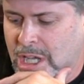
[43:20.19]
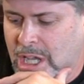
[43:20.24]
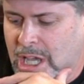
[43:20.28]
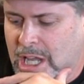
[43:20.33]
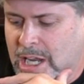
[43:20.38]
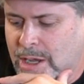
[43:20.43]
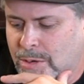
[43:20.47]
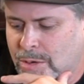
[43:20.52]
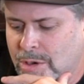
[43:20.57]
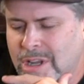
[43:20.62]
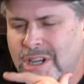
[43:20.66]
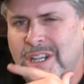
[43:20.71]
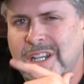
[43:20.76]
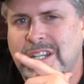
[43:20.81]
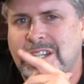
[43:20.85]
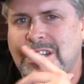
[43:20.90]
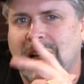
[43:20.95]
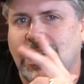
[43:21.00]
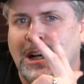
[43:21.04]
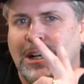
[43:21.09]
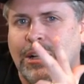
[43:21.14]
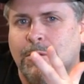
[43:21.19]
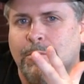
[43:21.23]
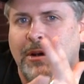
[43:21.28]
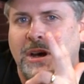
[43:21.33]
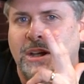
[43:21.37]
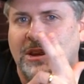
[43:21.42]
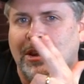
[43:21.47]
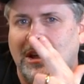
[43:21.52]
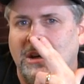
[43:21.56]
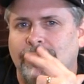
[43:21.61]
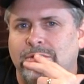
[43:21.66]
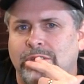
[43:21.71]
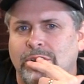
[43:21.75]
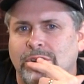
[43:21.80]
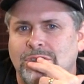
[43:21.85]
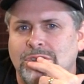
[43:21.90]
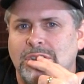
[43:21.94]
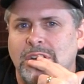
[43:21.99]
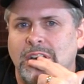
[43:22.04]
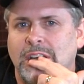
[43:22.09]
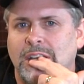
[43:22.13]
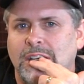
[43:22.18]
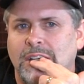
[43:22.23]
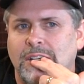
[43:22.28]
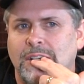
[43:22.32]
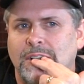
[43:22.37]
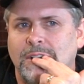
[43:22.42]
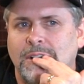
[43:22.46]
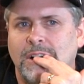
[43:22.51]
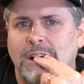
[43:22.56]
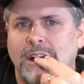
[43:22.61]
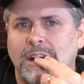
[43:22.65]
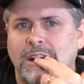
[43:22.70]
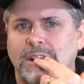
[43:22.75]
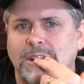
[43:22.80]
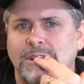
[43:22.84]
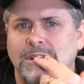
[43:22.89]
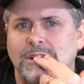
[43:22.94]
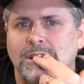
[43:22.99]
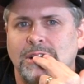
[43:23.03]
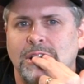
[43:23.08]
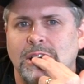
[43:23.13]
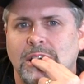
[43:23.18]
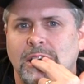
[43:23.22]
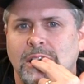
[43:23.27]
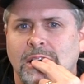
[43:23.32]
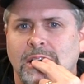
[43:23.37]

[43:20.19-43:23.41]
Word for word: And I wanted to talk about that for a second, because